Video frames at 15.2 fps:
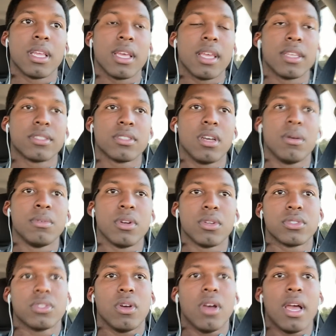It's all
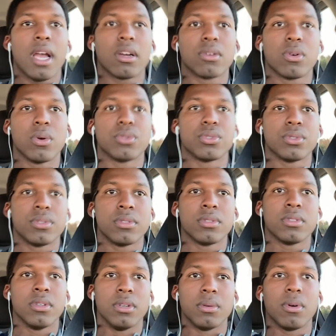it's all agriculture,
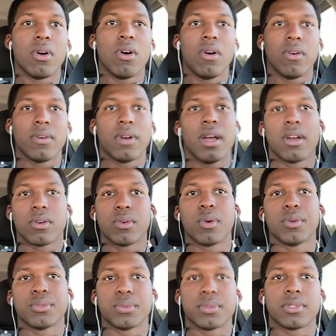all
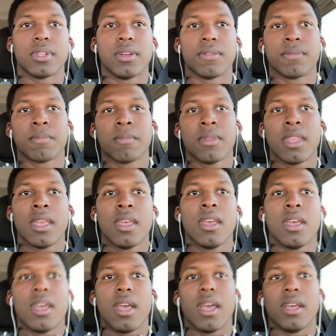agricultural stuff.
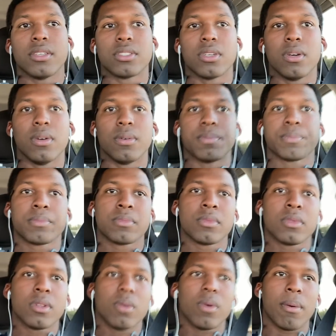And so,
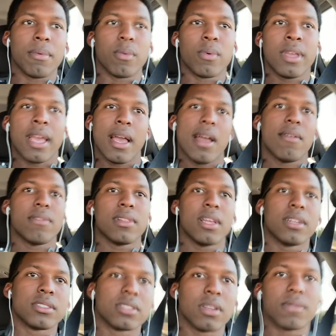I mean, we have a lot
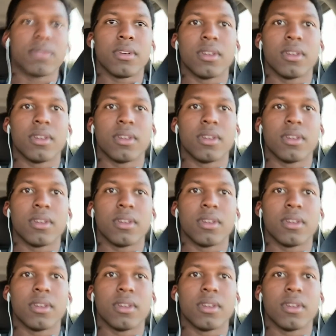of stuff